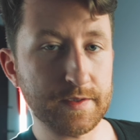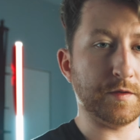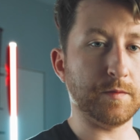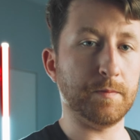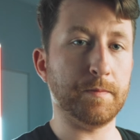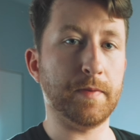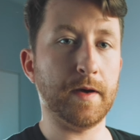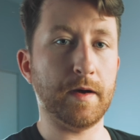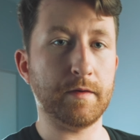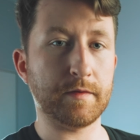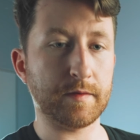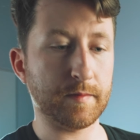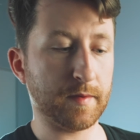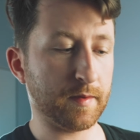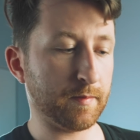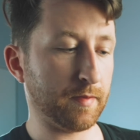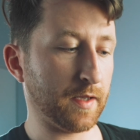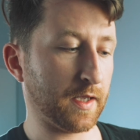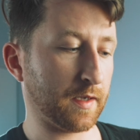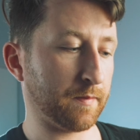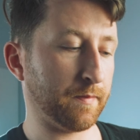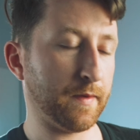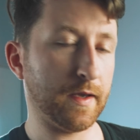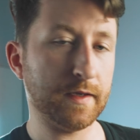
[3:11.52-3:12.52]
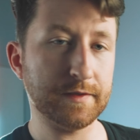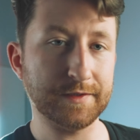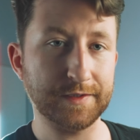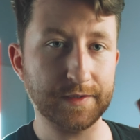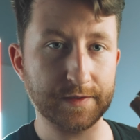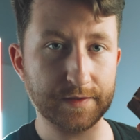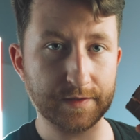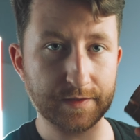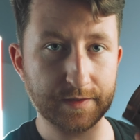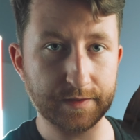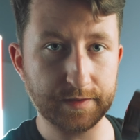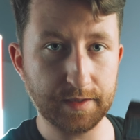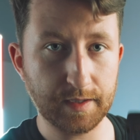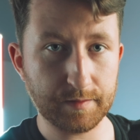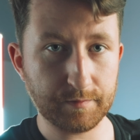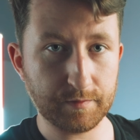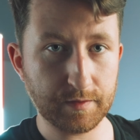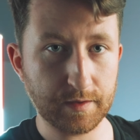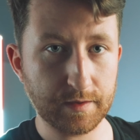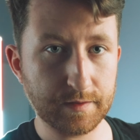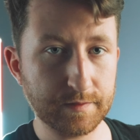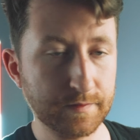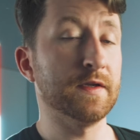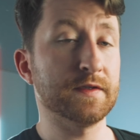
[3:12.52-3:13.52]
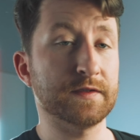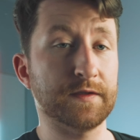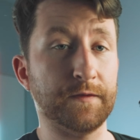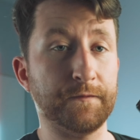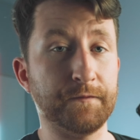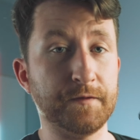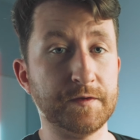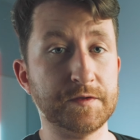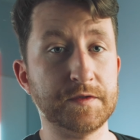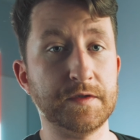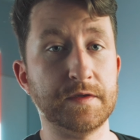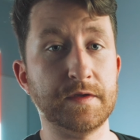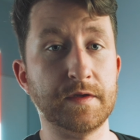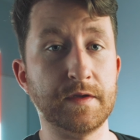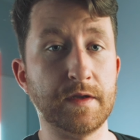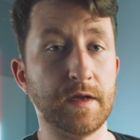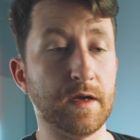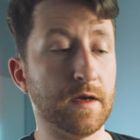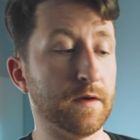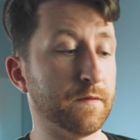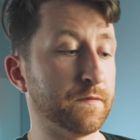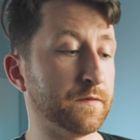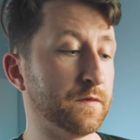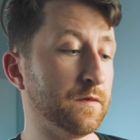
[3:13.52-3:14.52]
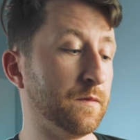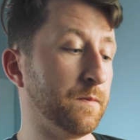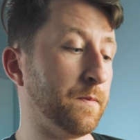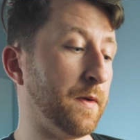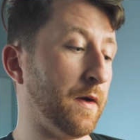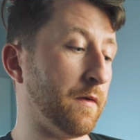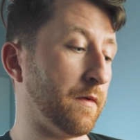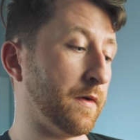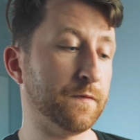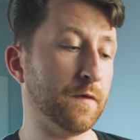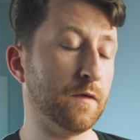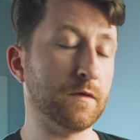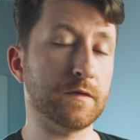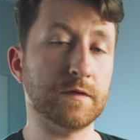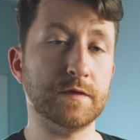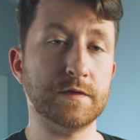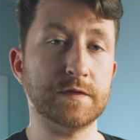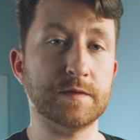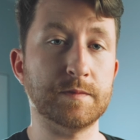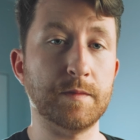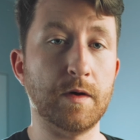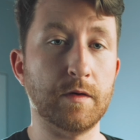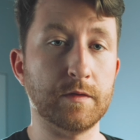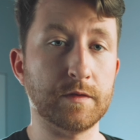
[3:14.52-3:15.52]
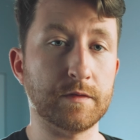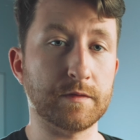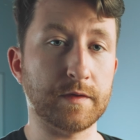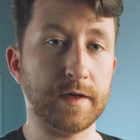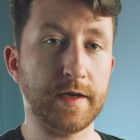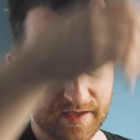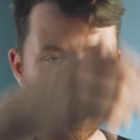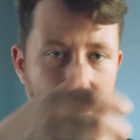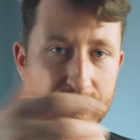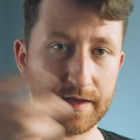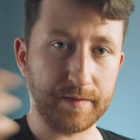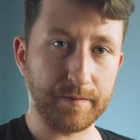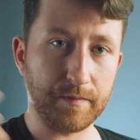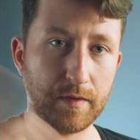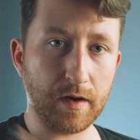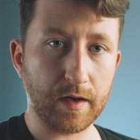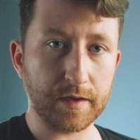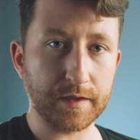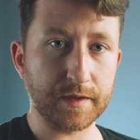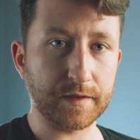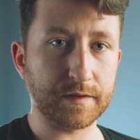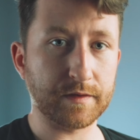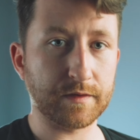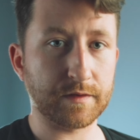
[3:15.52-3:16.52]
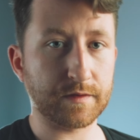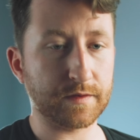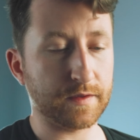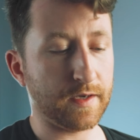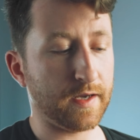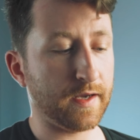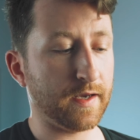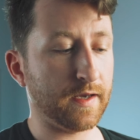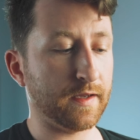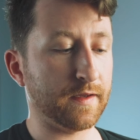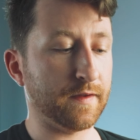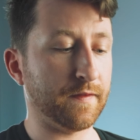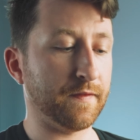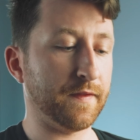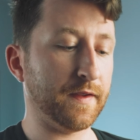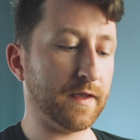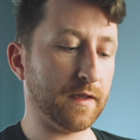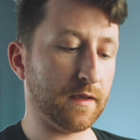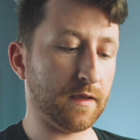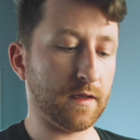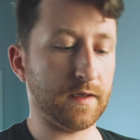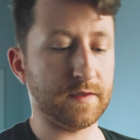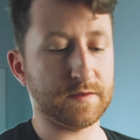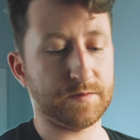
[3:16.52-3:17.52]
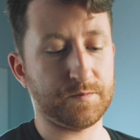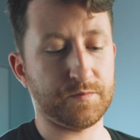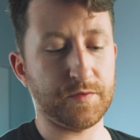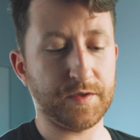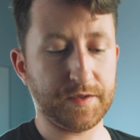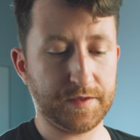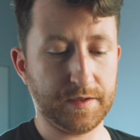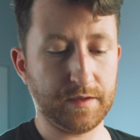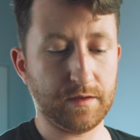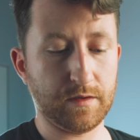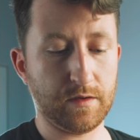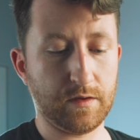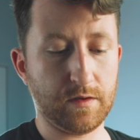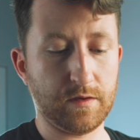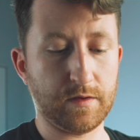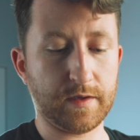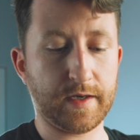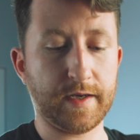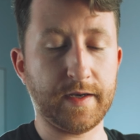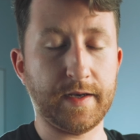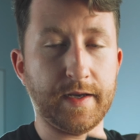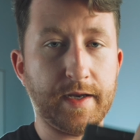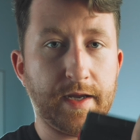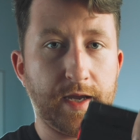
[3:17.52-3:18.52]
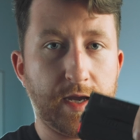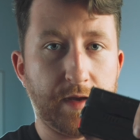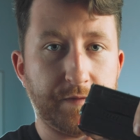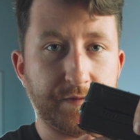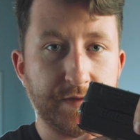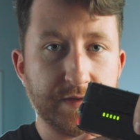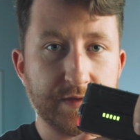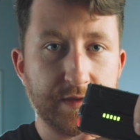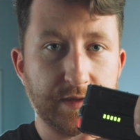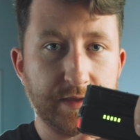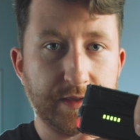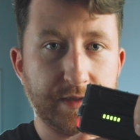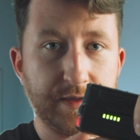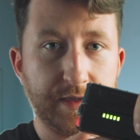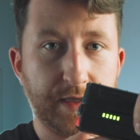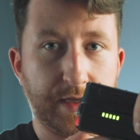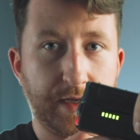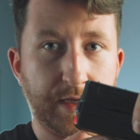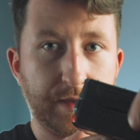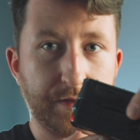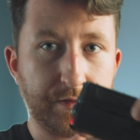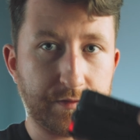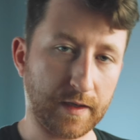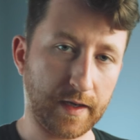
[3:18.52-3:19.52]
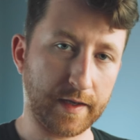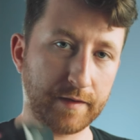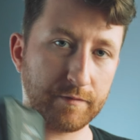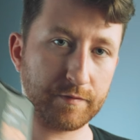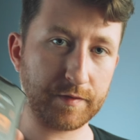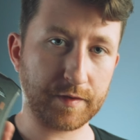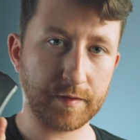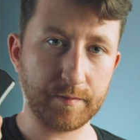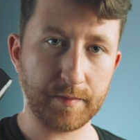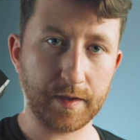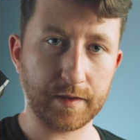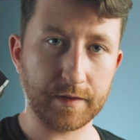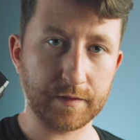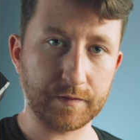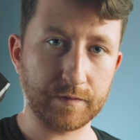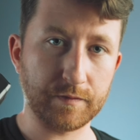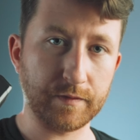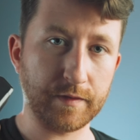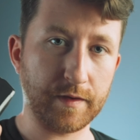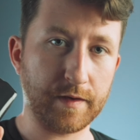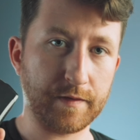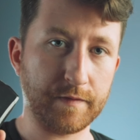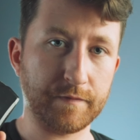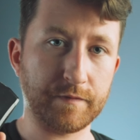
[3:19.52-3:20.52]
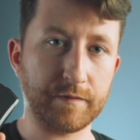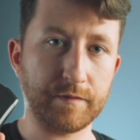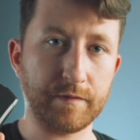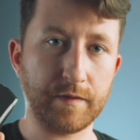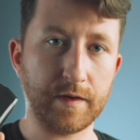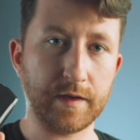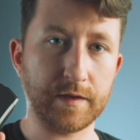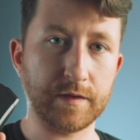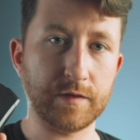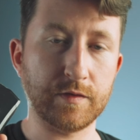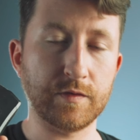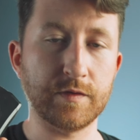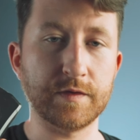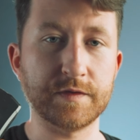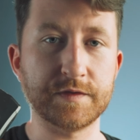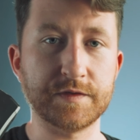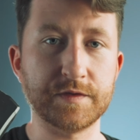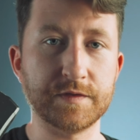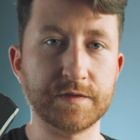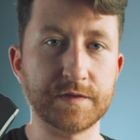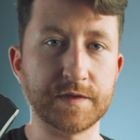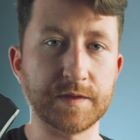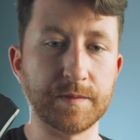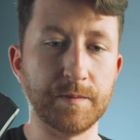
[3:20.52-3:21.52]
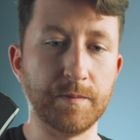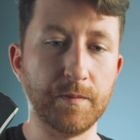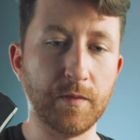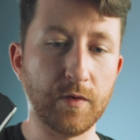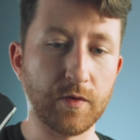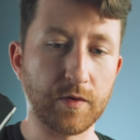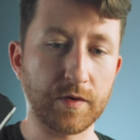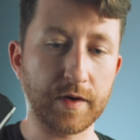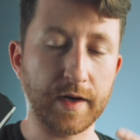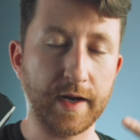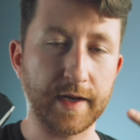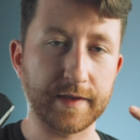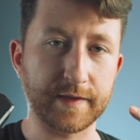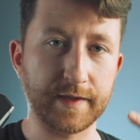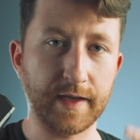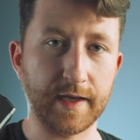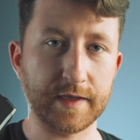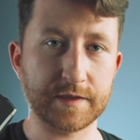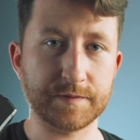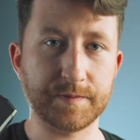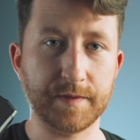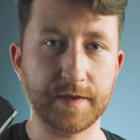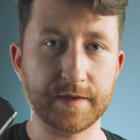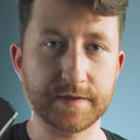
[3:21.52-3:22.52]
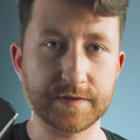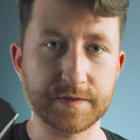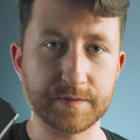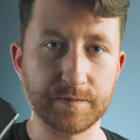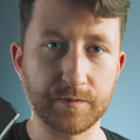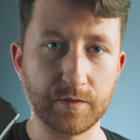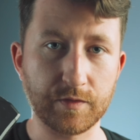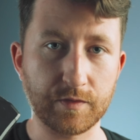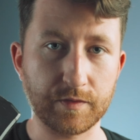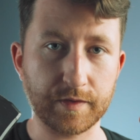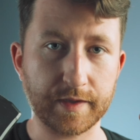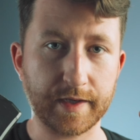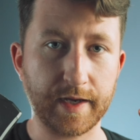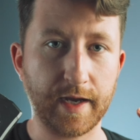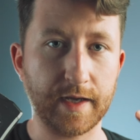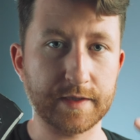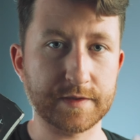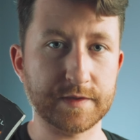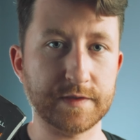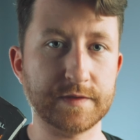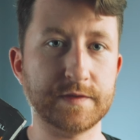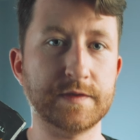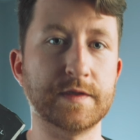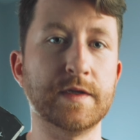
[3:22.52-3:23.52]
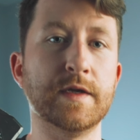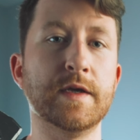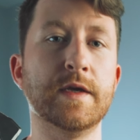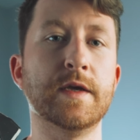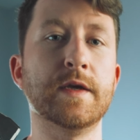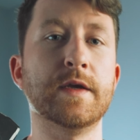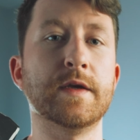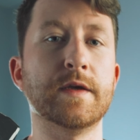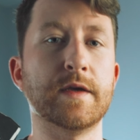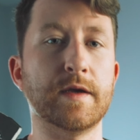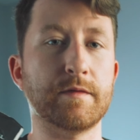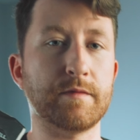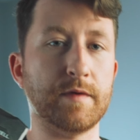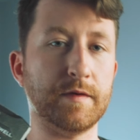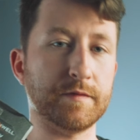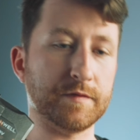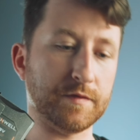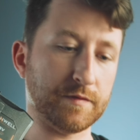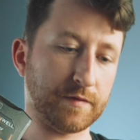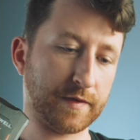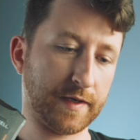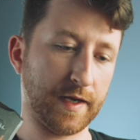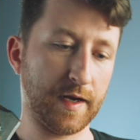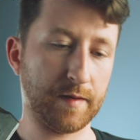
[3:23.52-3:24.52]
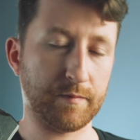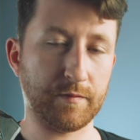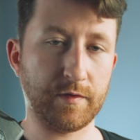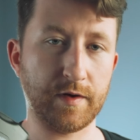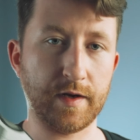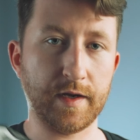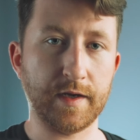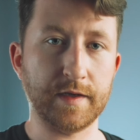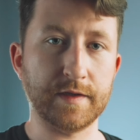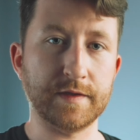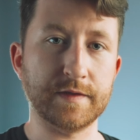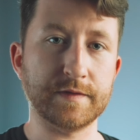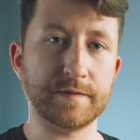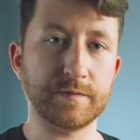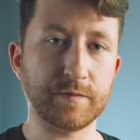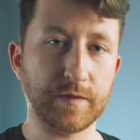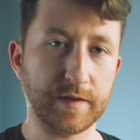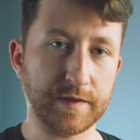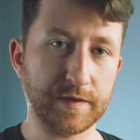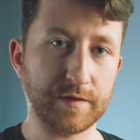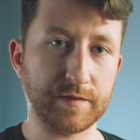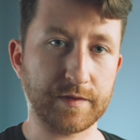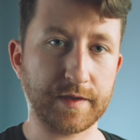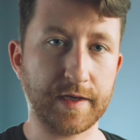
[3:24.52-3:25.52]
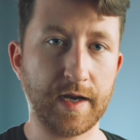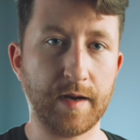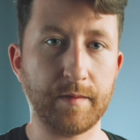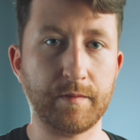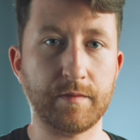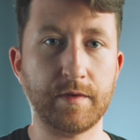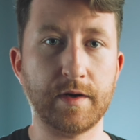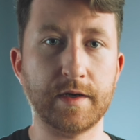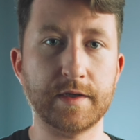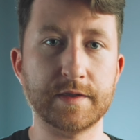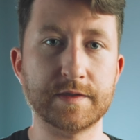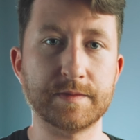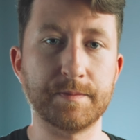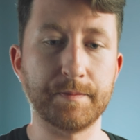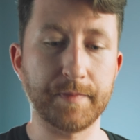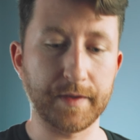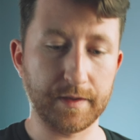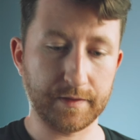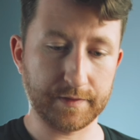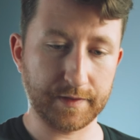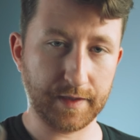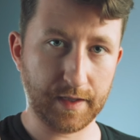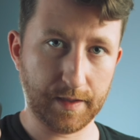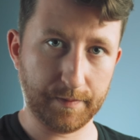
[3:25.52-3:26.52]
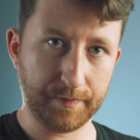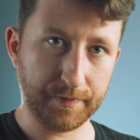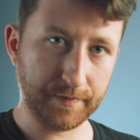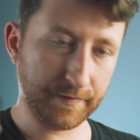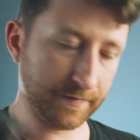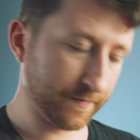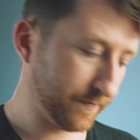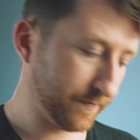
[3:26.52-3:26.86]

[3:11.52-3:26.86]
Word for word: to power my Blackmagic camera, sufficient enough to power focus motor and the monitor, and they last pretty long and they have this indicator. I recommend it to everyone who is using more attachments, more gadgets around your camera and when your camera is built up.